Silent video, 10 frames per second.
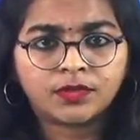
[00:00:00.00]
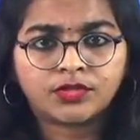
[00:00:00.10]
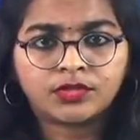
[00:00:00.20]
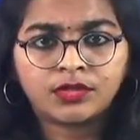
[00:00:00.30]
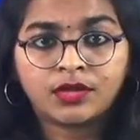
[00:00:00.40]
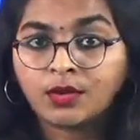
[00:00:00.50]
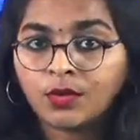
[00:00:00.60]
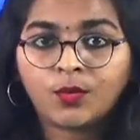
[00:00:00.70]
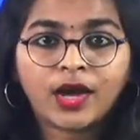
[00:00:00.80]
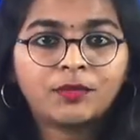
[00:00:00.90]

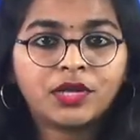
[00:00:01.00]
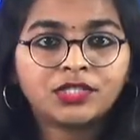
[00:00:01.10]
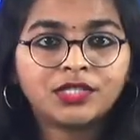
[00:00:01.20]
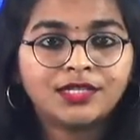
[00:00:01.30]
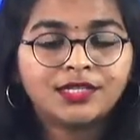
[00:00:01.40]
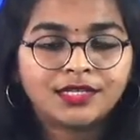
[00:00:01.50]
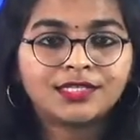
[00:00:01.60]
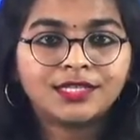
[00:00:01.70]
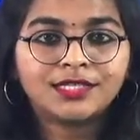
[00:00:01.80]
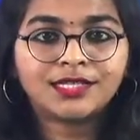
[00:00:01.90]
Vibration results in
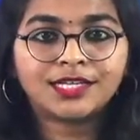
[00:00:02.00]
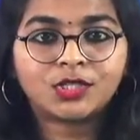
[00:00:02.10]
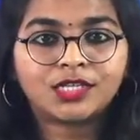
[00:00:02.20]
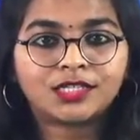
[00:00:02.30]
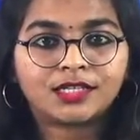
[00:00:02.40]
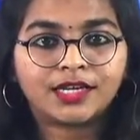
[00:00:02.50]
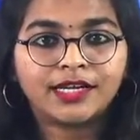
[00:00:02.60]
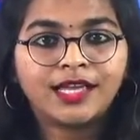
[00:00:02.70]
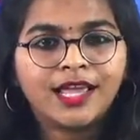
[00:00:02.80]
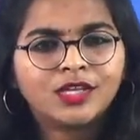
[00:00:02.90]
agitation, right? So
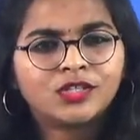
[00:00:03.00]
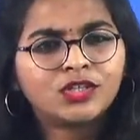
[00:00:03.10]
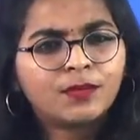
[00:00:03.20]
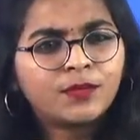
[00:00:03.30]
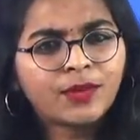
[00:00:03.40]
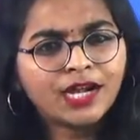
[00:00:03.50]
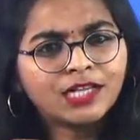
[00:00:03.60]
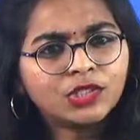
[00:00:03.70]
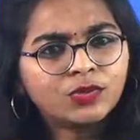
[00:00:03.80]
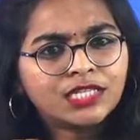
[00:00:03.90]
the particles will
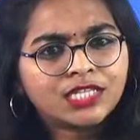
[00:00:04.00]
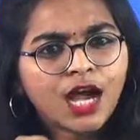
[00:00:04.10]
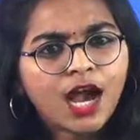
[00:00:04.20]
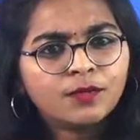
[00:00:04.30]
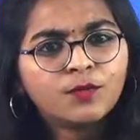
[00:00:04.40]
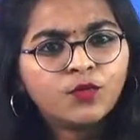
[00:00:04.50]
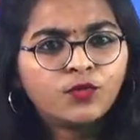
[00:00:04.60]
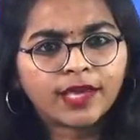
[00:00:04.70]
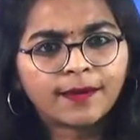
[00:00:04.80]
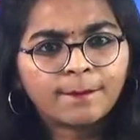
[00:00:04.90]
start moving
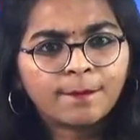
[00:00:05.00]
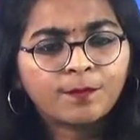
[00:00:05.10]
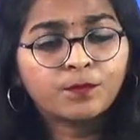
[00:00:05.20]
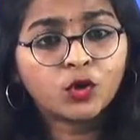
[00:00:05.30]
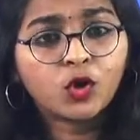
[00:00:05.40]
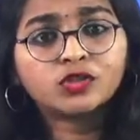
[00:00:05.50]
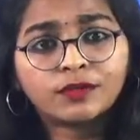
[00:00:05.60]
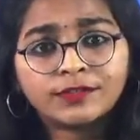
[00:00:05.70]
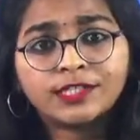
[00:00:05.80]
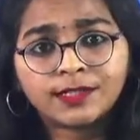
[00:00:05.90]
because of this
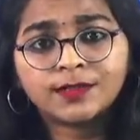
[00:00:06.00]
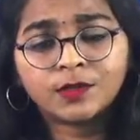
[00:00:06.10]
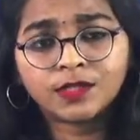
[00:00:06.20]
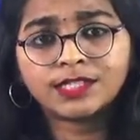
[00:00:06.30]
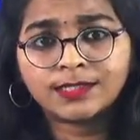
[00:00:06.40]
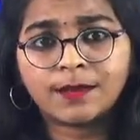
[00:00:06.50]
increase in temperature,